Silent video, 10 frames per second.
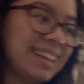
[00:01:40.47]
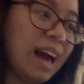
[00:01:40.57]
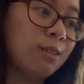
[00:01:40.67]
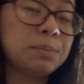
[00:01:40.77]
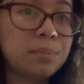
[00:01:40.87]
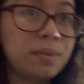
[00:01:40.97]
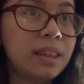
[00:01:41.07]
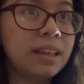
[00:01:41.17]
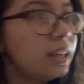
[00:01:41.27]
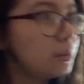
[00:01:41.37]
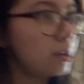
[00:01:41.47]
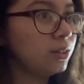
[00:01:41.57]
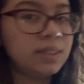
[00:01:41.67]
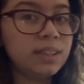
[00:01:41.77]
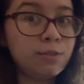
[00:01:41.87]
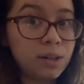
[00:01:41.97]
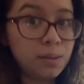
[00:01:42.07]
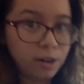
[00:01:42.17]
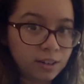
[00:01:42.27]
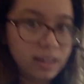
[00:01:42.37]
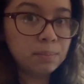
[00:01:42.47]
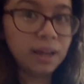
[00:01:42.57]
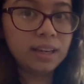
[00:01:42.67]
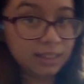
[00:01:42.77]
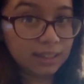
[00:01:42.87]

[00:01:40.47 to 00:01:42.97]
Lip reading: I was thinking about using it for a market, but I didn't